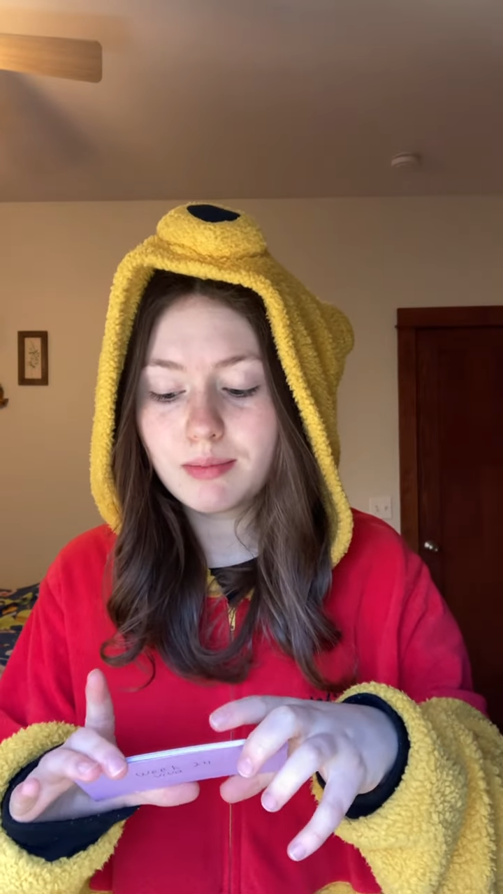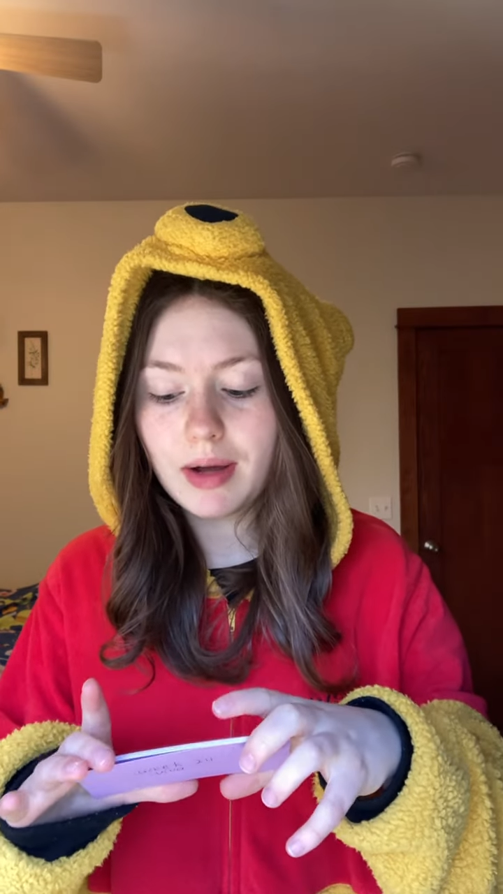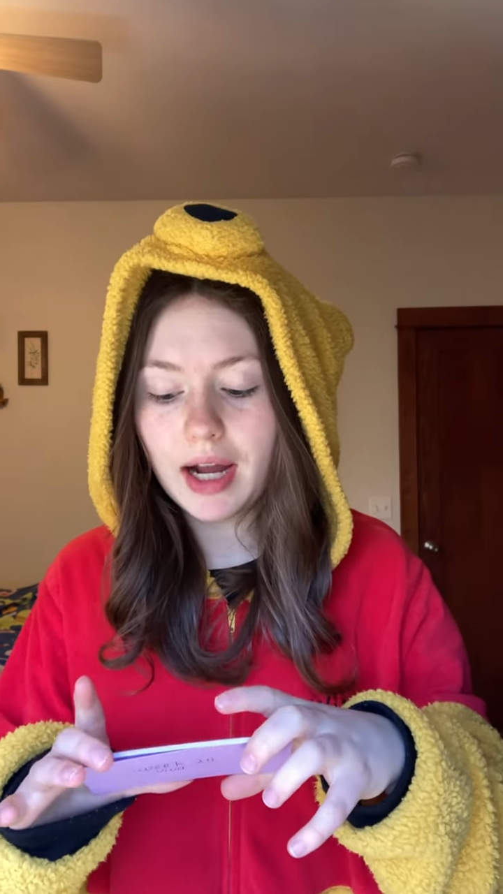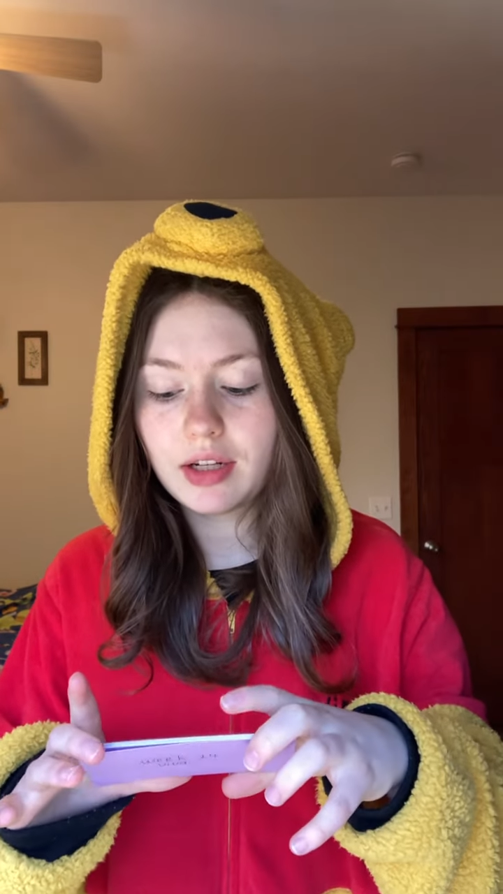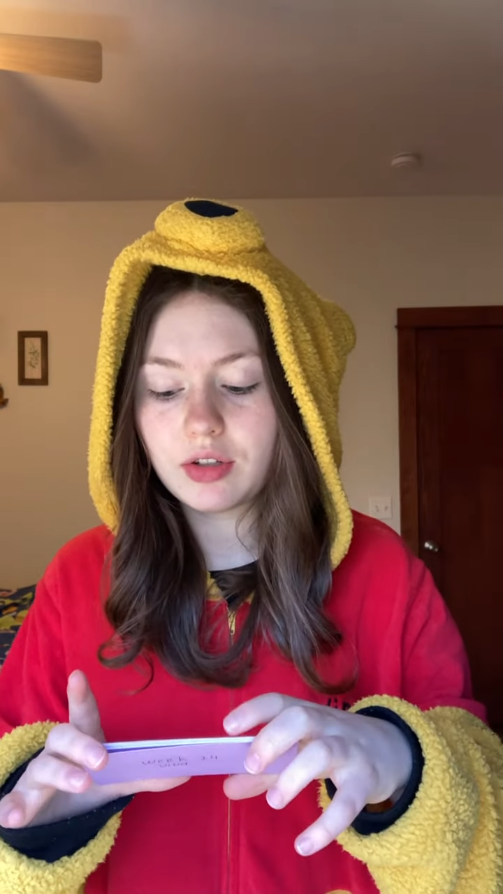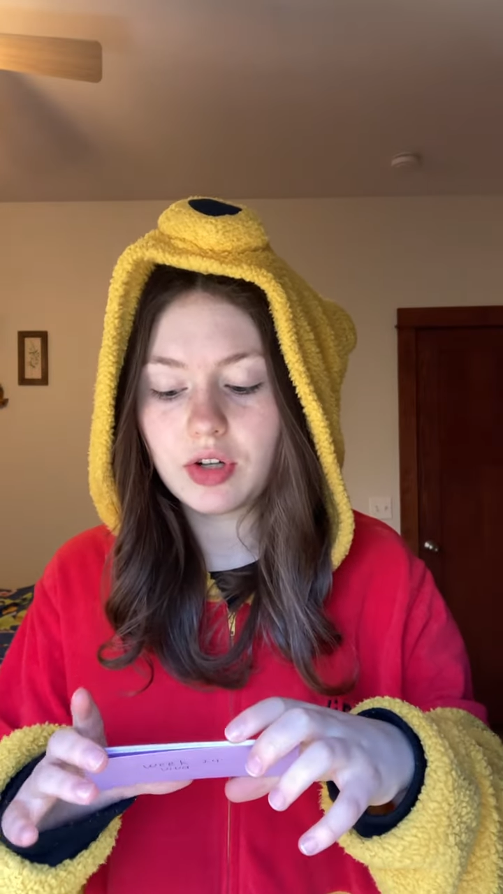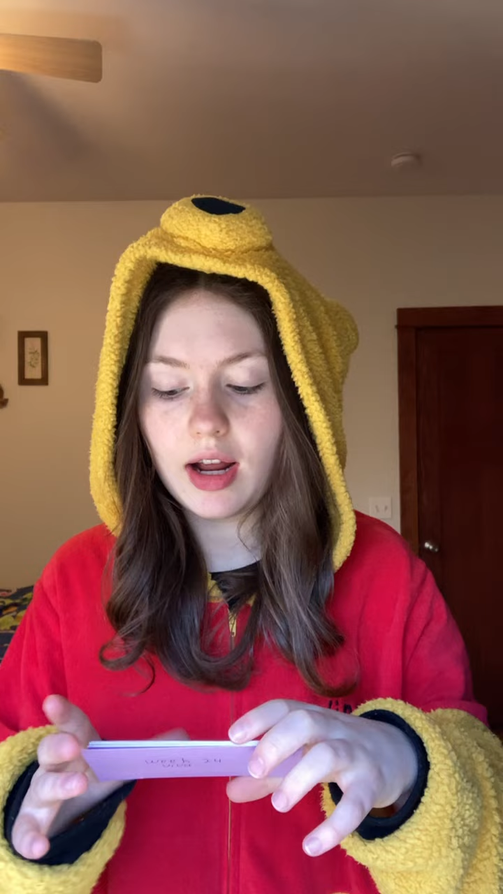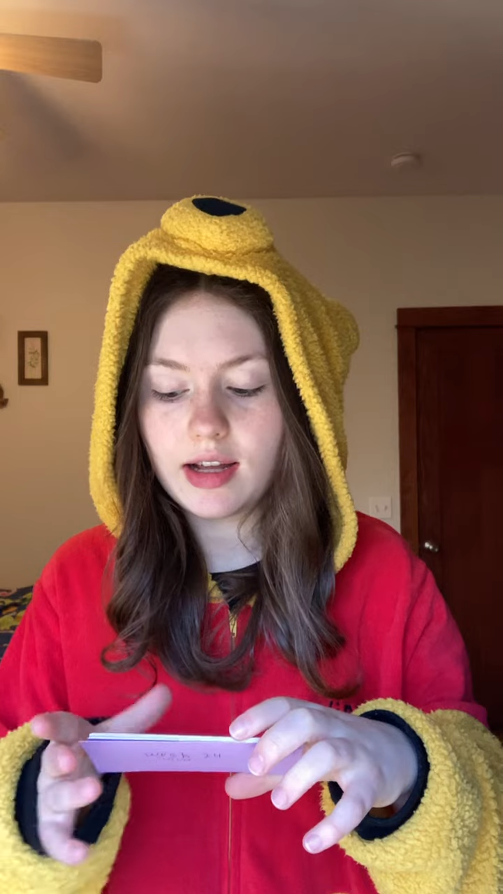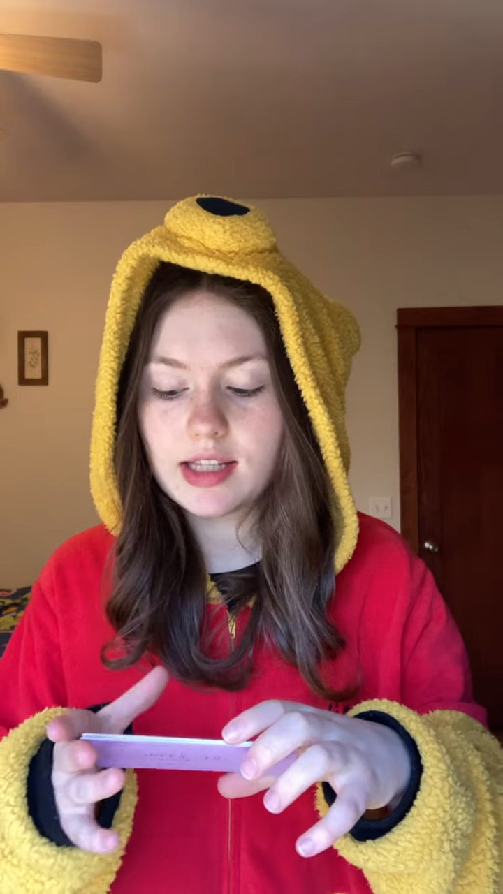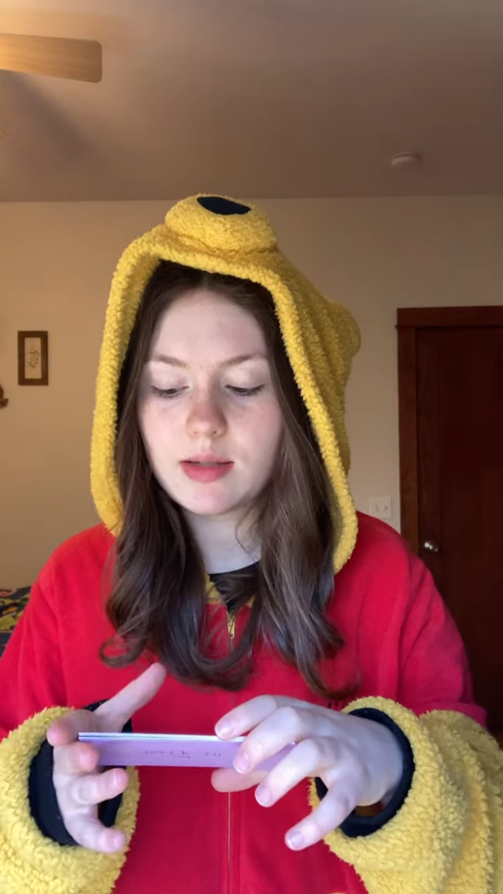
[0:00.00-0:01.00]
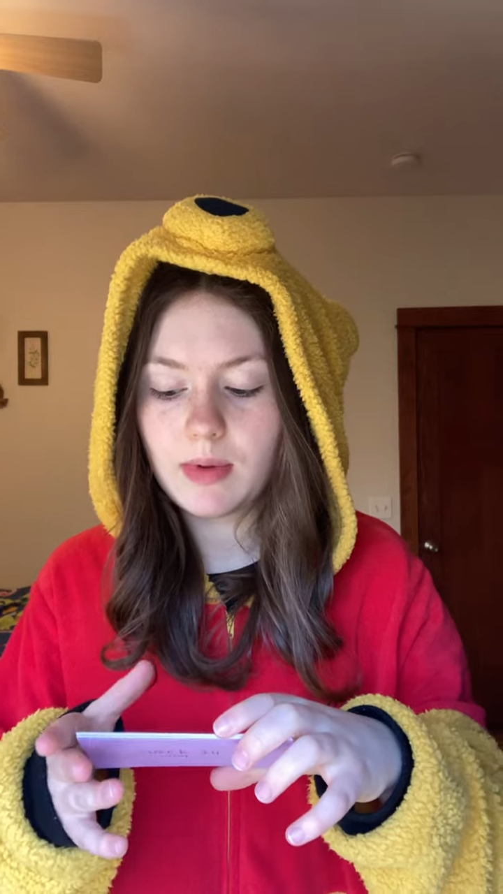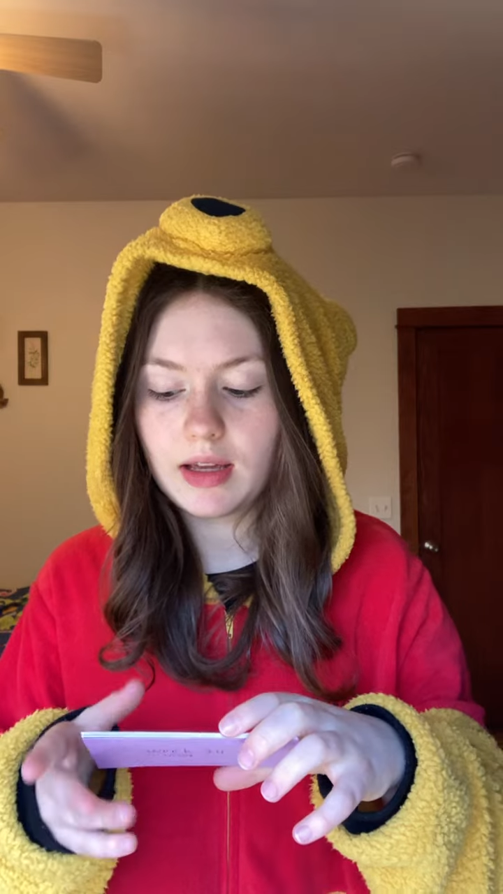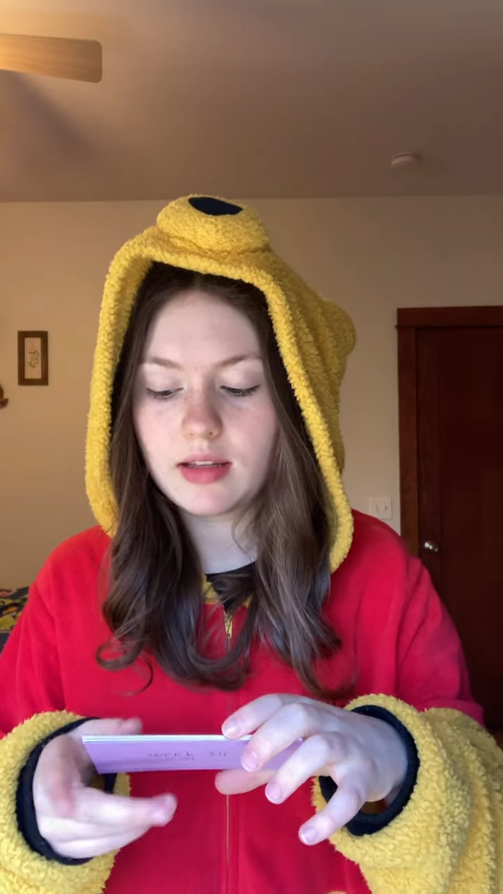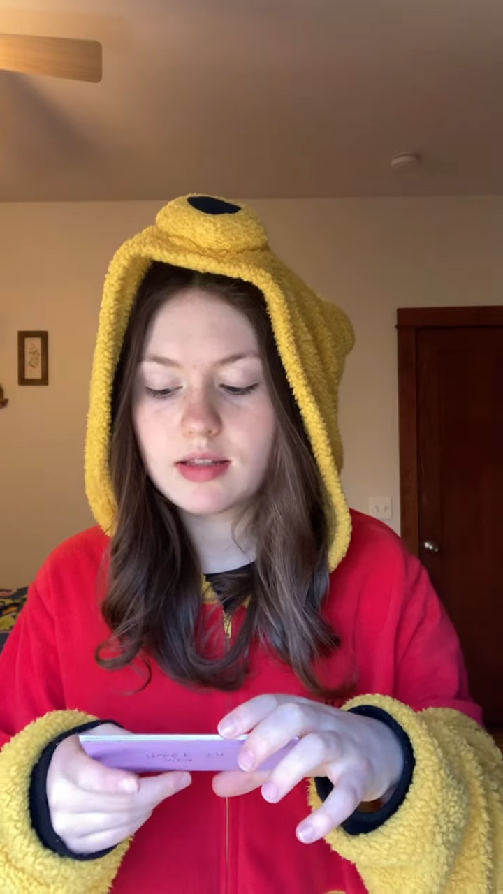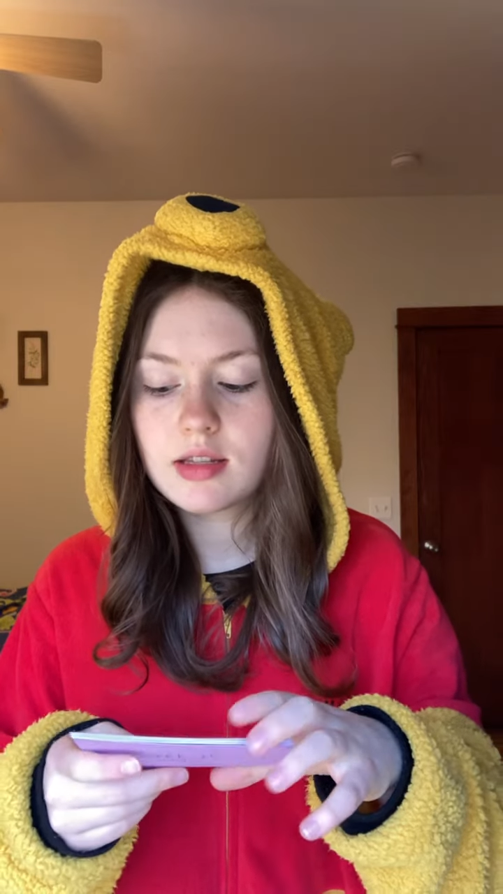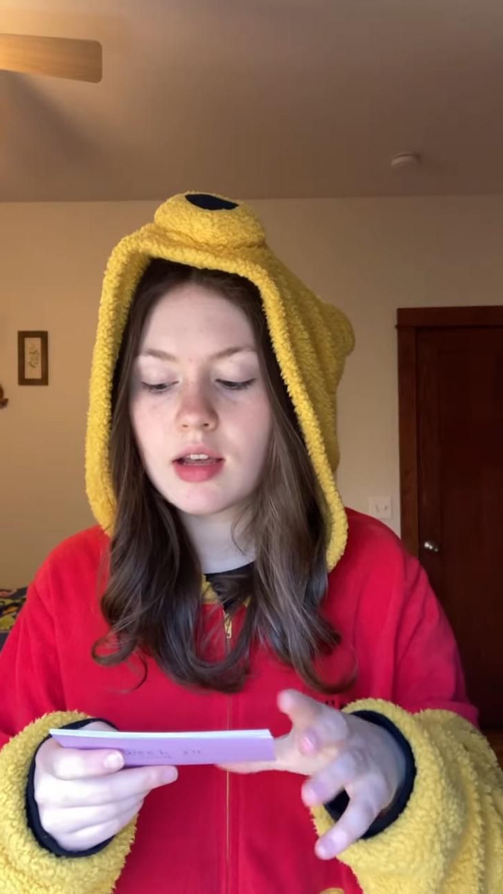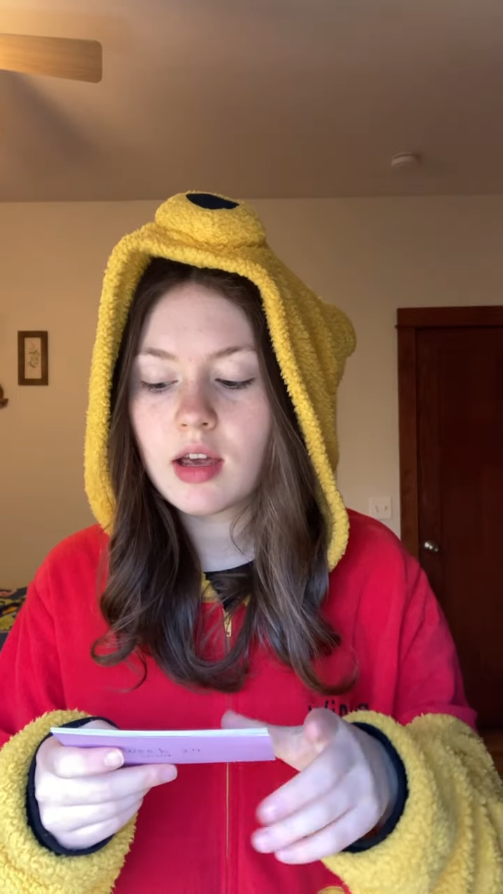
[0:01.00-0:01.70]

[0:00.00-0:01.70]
minor aspect